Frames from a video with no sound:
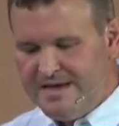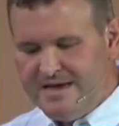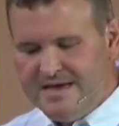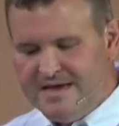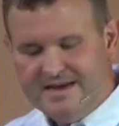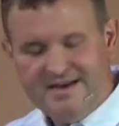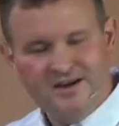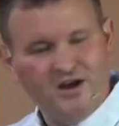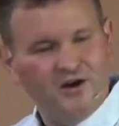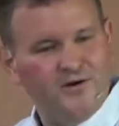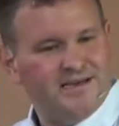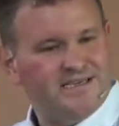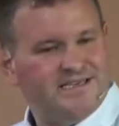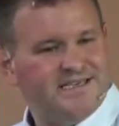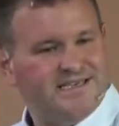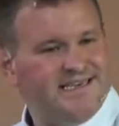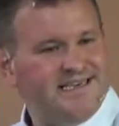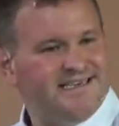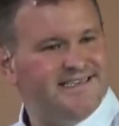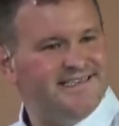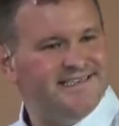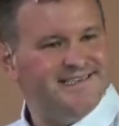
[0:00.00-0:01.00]
You know, it's
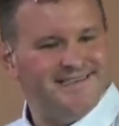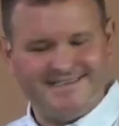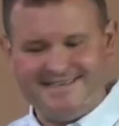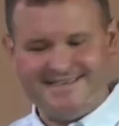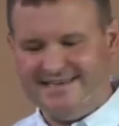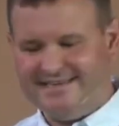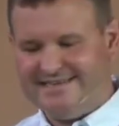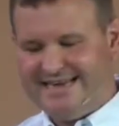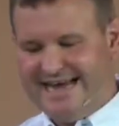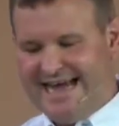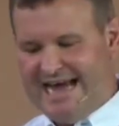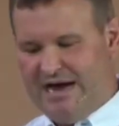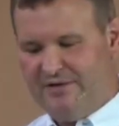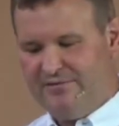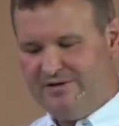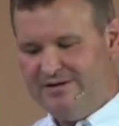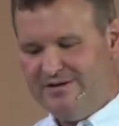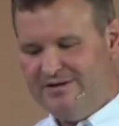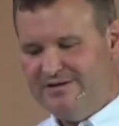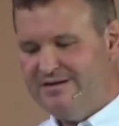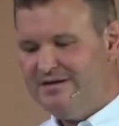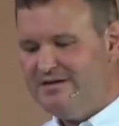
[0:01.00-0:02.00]
easy to sit down
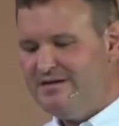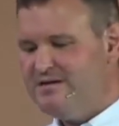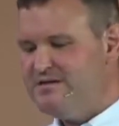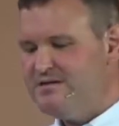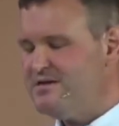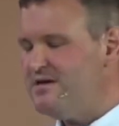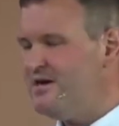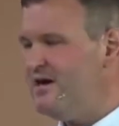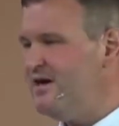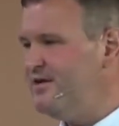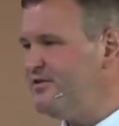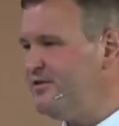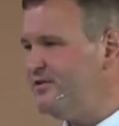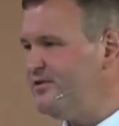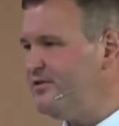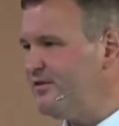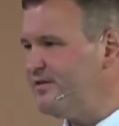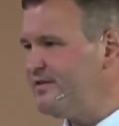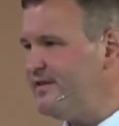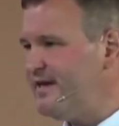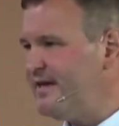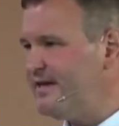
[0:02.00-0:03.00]
and do
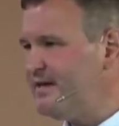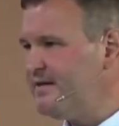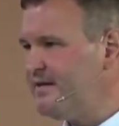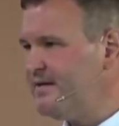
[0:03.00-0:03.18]
nothing,